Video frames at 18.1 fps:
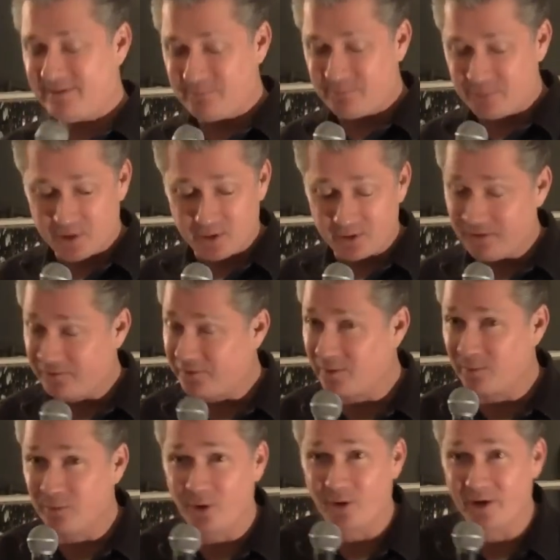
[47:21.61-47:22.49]

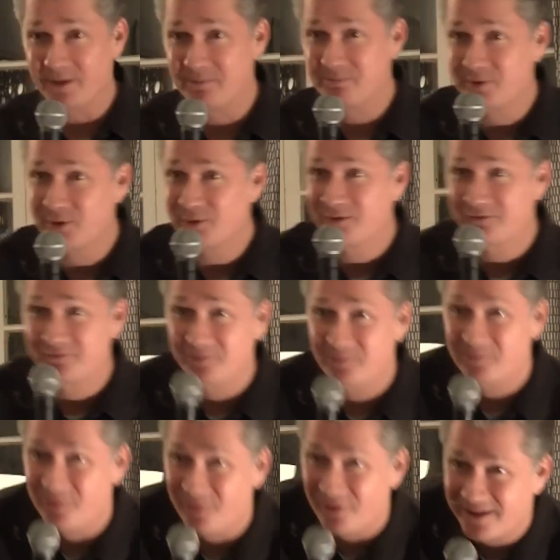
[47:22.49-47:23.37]
beautiful boy.
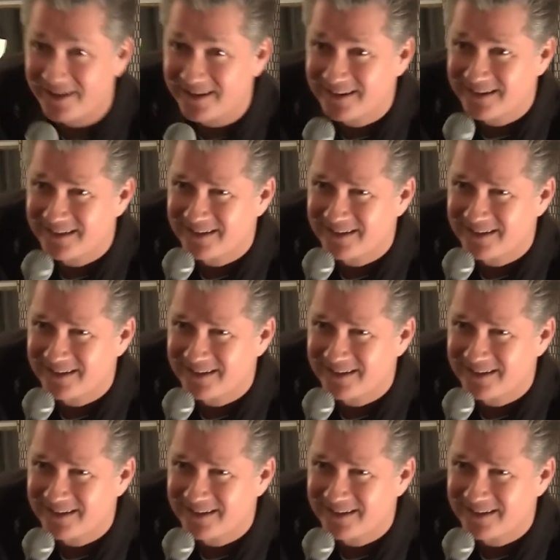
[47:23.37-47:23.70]
Beautiful boy.